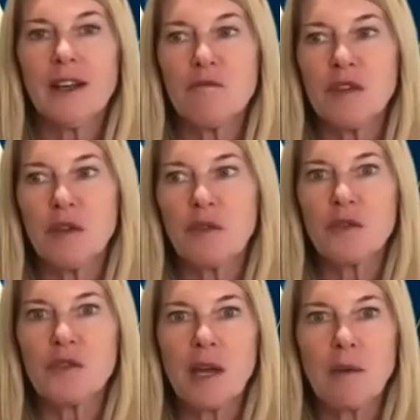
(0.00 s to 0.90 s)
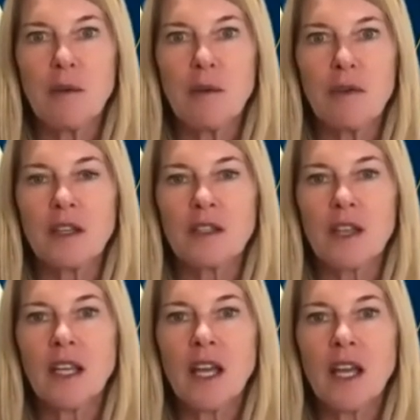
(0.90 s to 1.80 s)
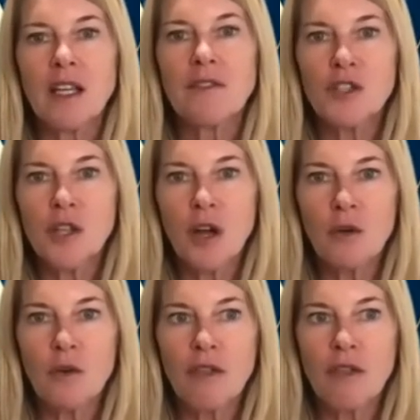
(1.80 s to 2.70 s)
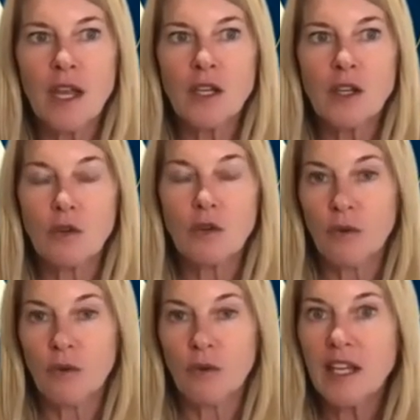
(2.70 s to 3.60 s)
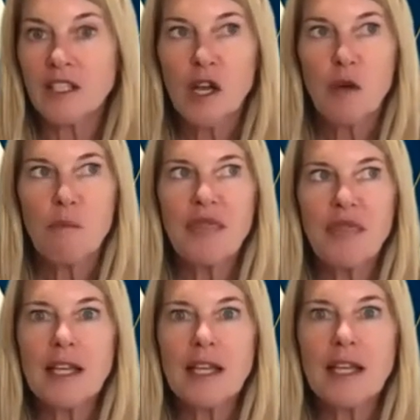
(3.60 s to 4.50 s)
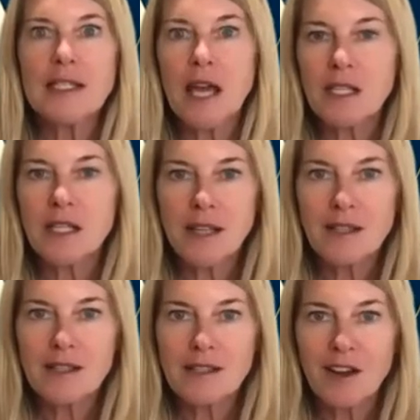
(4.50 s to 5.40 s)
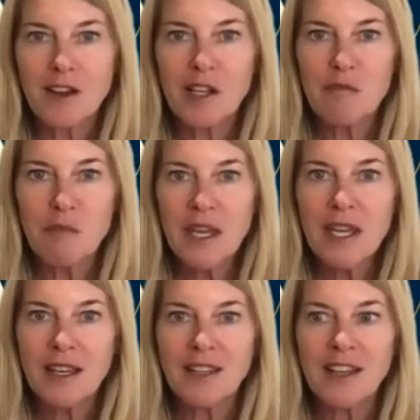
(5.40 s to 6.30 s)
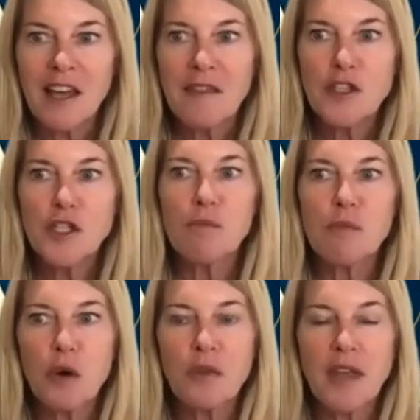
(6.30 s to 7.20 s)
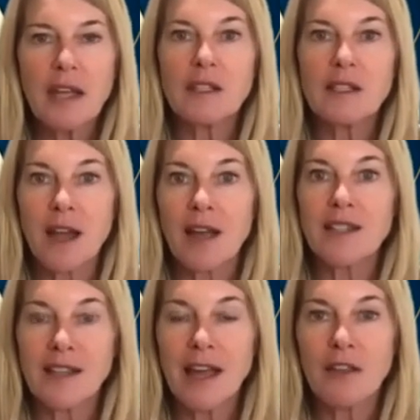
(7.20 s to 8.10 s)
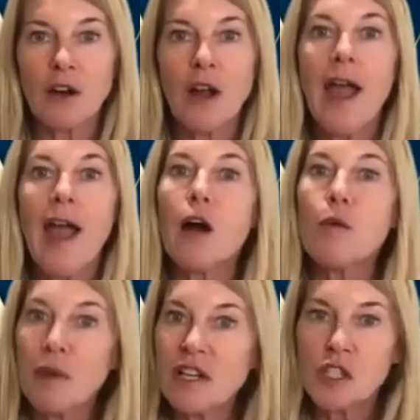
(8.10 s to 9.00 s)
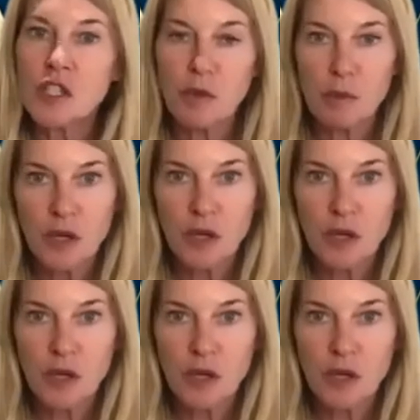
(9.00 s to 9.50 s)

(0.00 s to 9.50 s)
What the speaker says: you know, those type of things. And if so, then great. But that doesn't necessarily mean that you both can't decide together, how much should we put